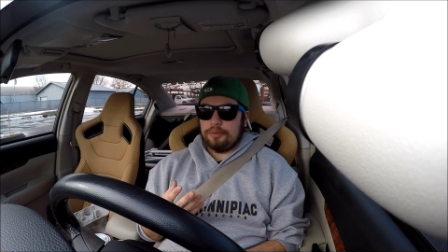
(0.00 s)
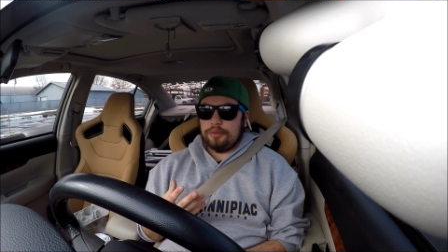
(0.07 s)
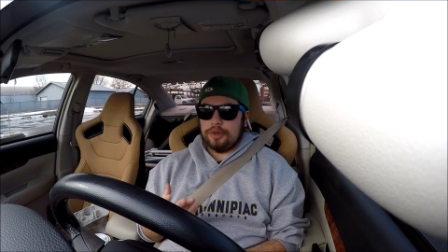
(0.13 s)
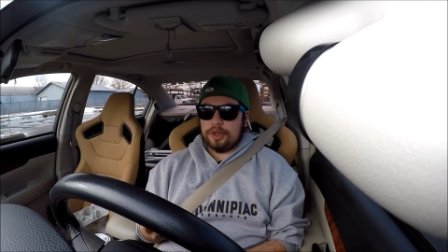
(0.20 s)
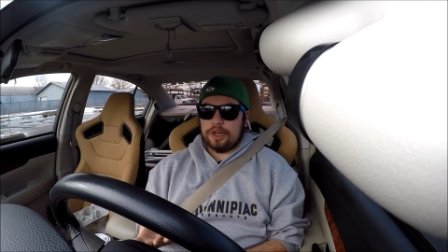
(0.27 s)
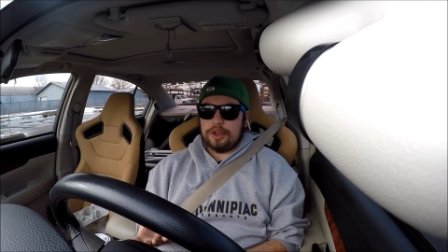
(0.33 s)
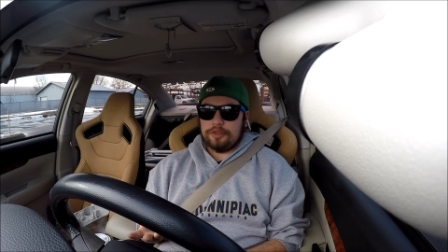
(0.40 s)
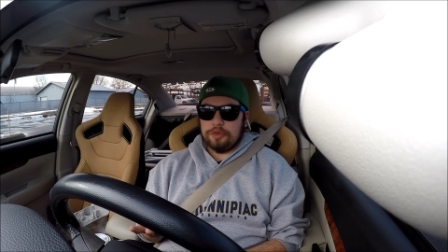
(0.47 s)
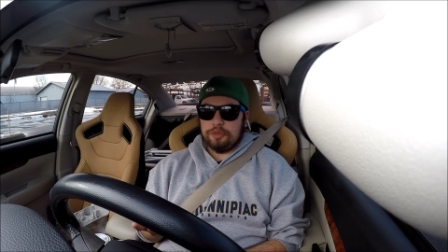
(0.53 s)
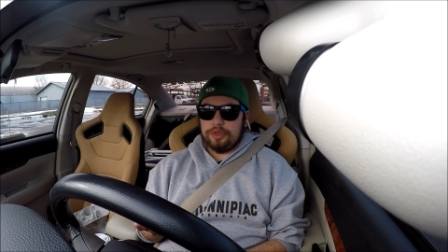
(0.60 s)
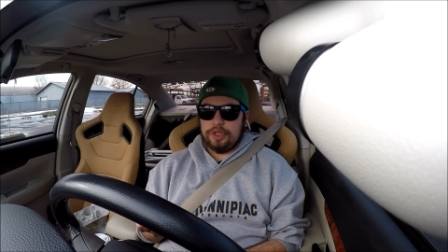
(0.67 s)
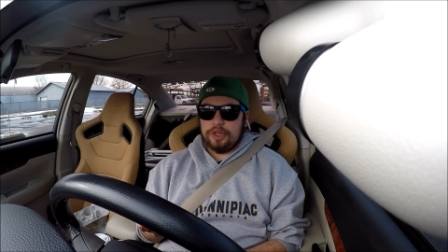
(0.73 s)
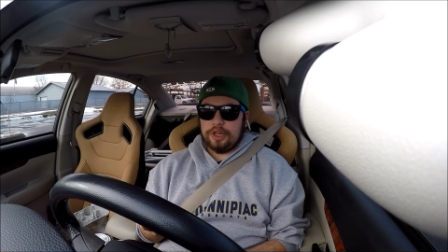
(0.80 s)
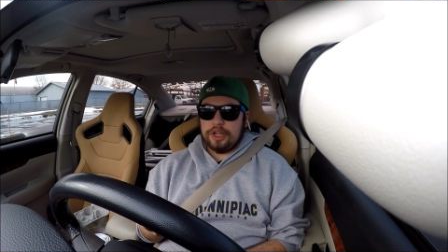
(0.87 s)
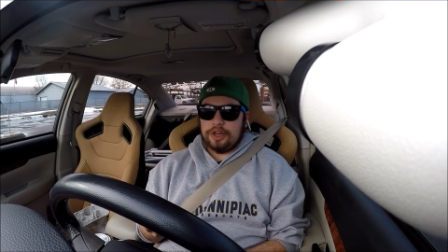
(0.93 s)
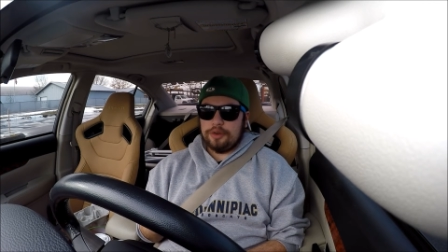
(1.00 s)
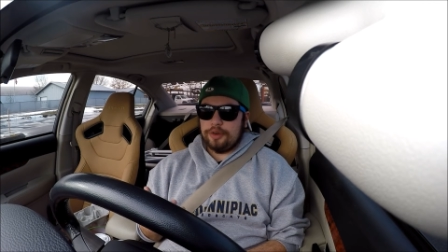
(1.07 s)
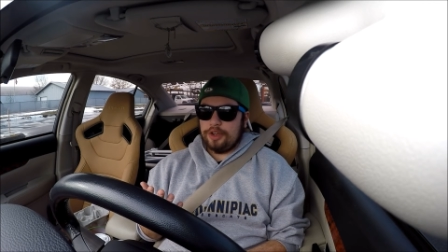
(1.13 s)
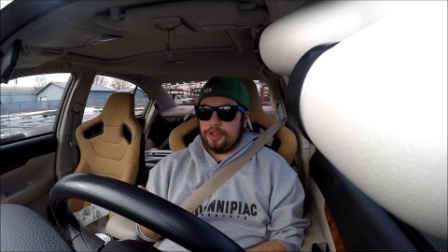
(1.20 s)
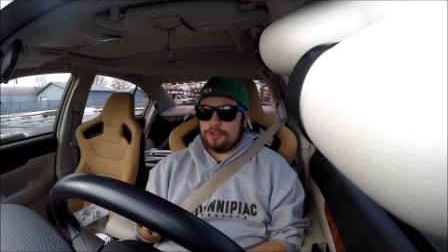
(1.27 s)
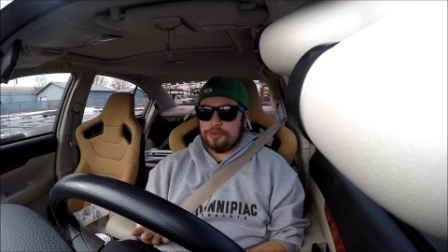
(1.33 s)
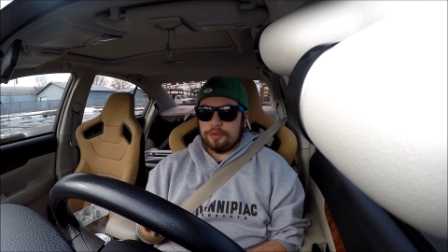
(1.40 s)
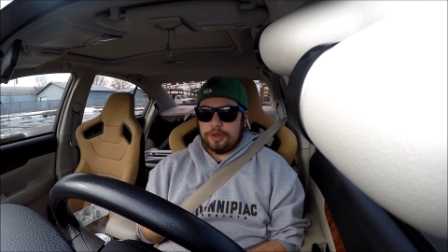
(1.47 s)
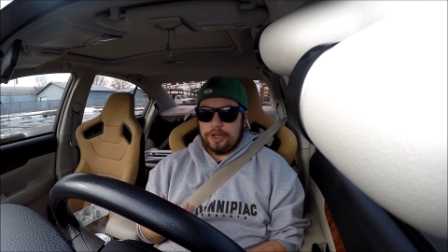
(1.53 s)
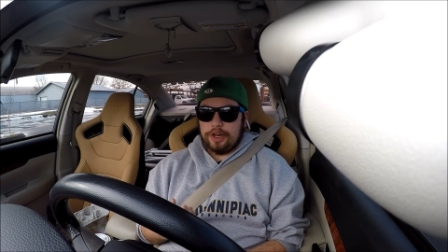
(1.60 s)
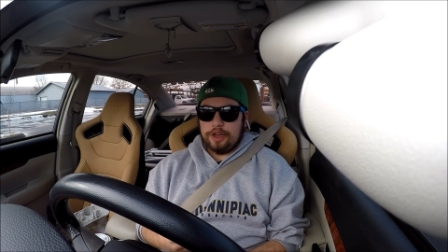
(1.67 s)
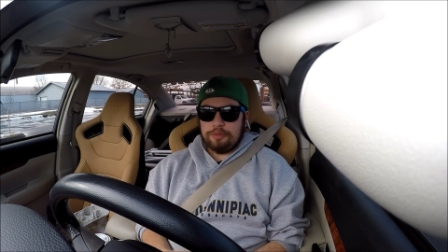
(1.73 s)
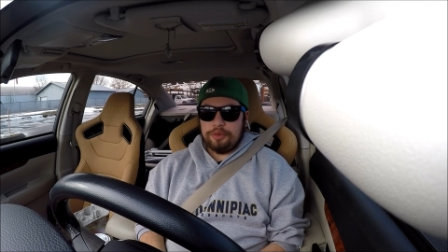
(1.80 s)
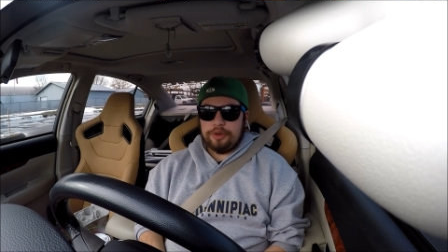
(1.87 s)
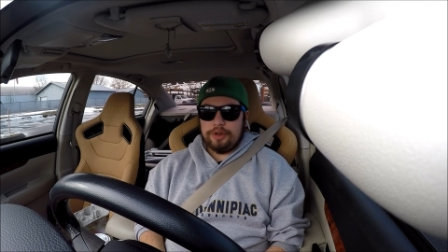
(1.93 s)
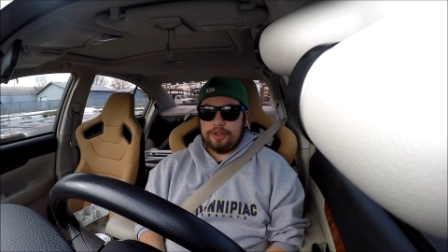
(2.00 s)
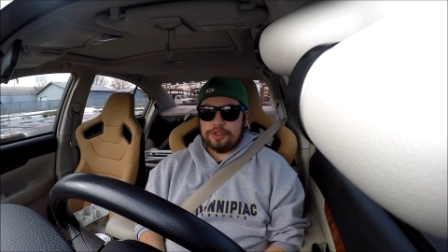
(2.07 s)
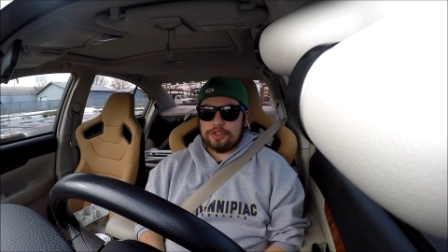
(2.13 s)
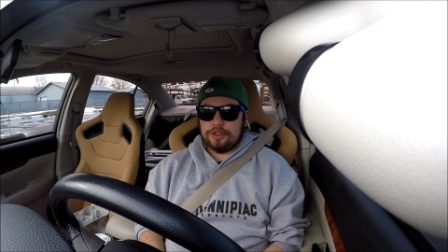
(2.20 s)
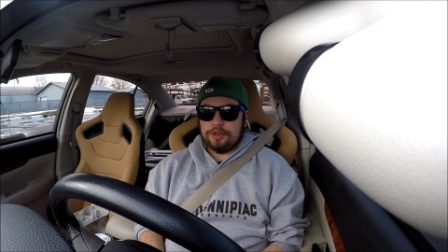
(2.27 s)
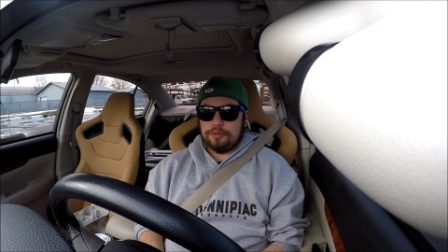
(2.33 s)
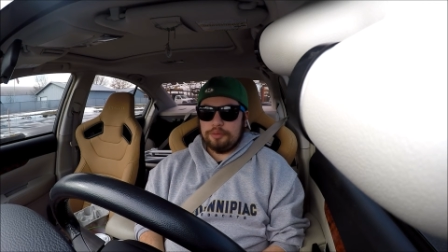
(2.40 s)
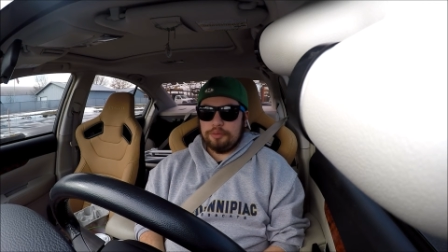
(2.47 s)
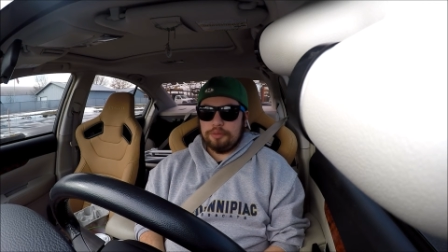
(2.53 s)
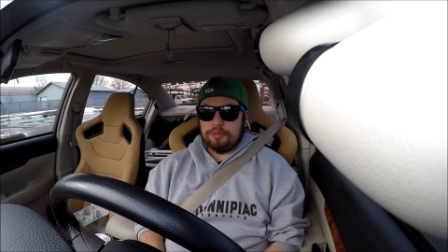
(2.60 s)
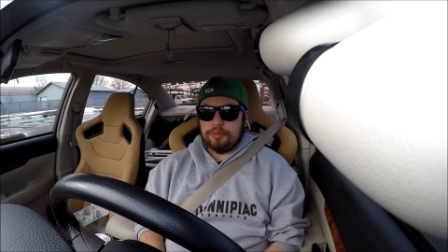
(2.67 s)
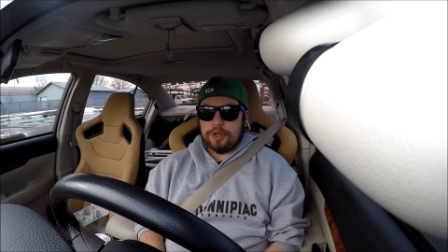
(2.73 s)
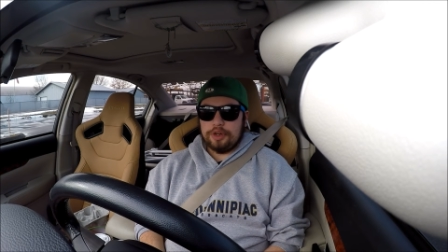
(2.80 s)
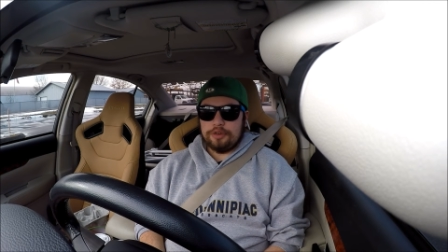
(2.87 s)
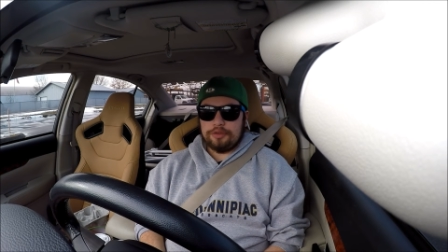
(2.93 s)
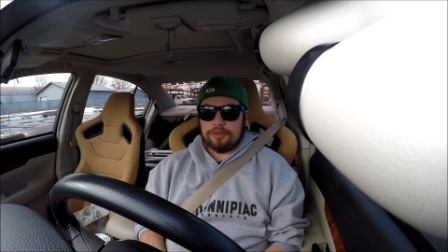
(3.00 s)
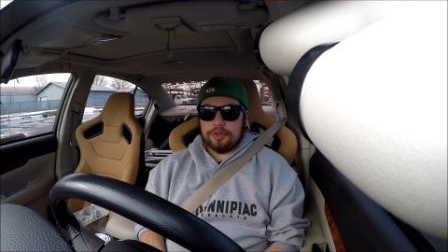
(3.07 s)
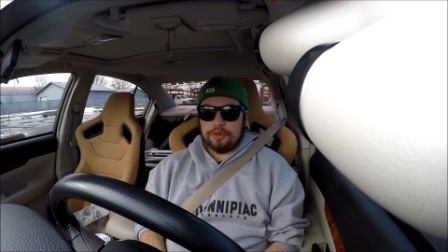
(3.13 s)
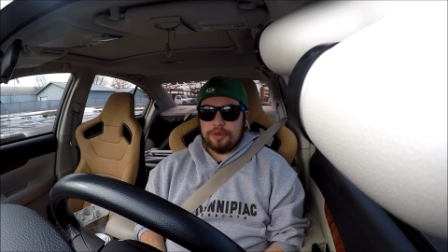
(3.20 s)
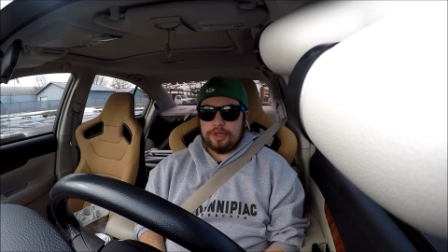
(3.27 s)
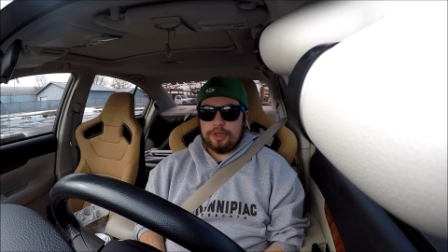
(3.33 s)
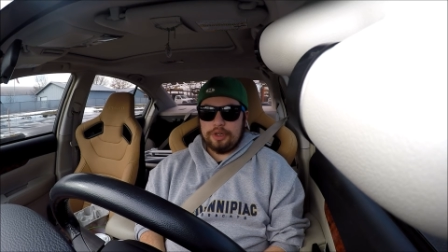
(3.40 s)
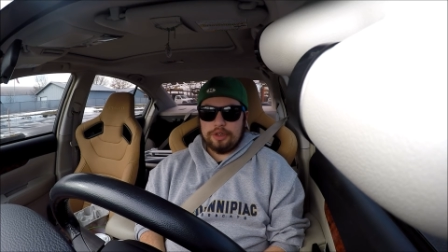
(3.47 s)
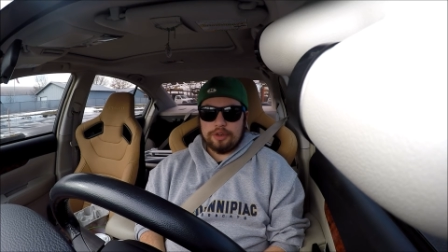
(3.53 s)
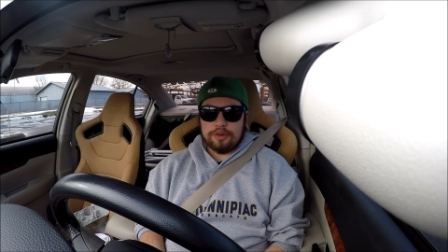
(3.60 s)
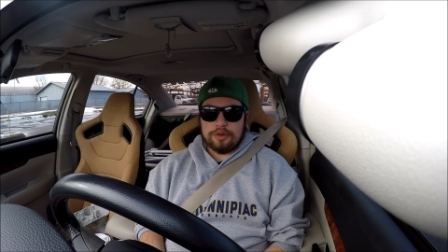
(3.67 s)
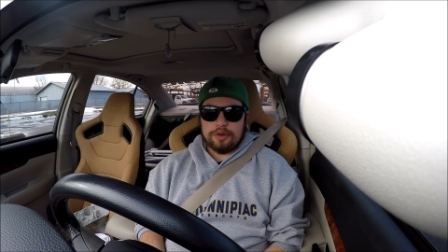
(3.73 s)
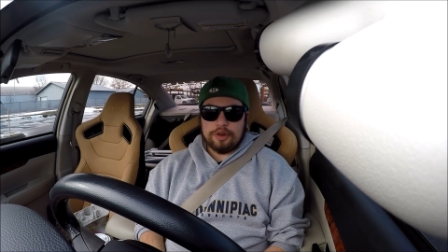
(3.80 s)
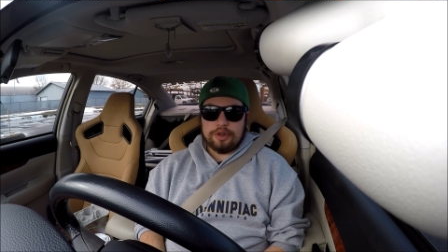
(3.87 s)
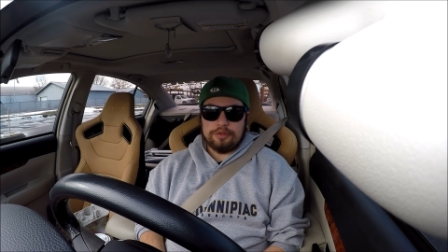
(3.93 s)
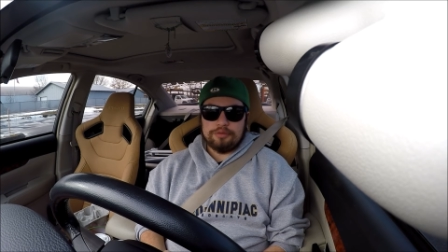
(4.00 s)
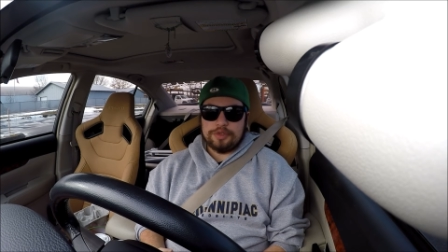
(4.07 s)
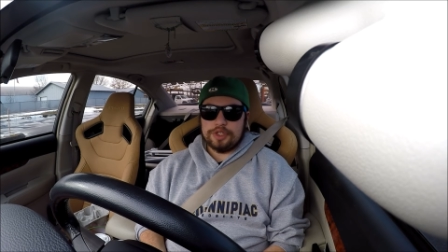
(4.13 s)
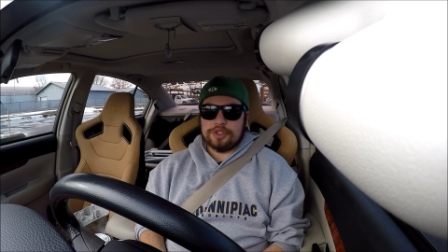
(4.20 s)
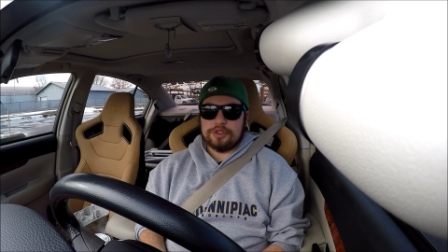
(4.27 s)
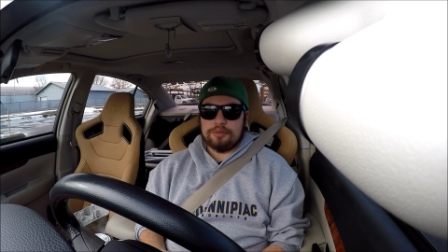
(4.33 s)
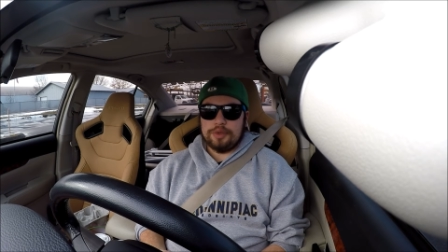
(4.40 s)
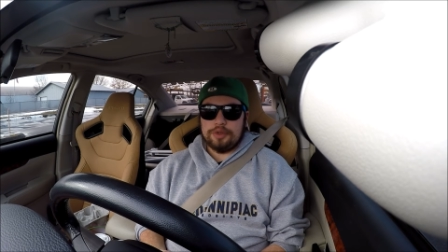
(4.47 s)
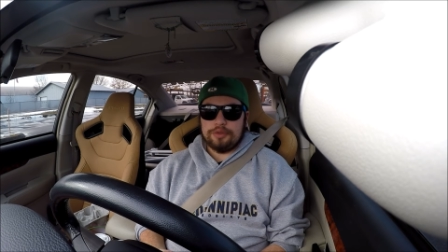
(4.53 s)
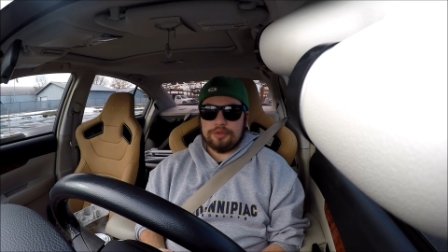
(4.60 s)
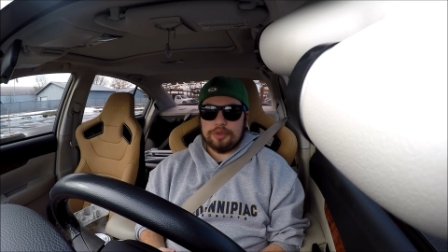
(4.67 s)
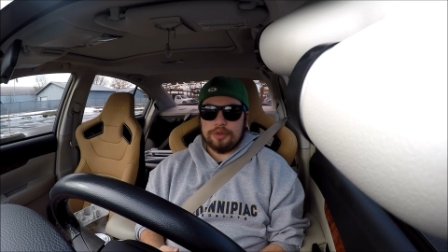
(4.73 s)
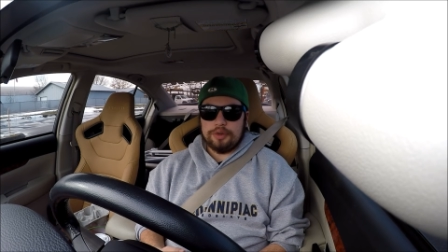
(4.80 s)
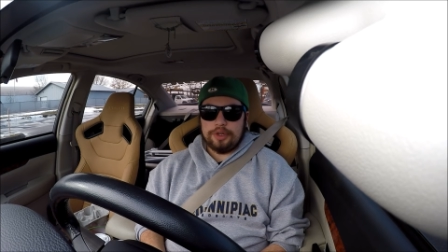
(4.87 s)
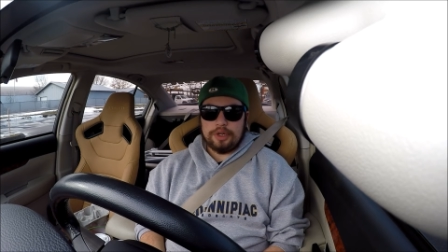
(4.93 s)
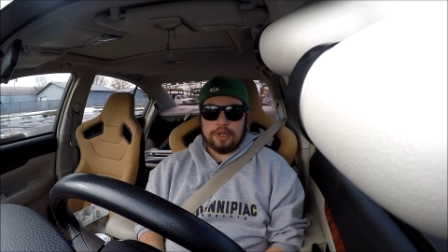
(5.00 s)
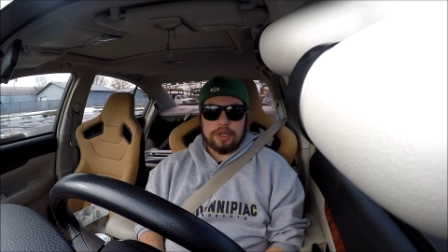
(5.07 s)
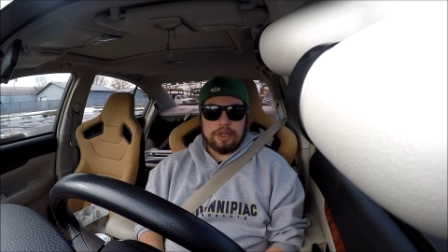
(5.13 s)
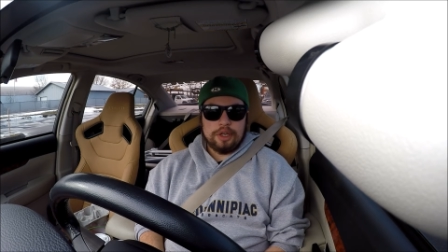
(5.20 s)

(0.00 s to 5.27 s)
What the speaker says: you're going to have to bleed it anyways. Why not put in some better fluid or just some new fluid?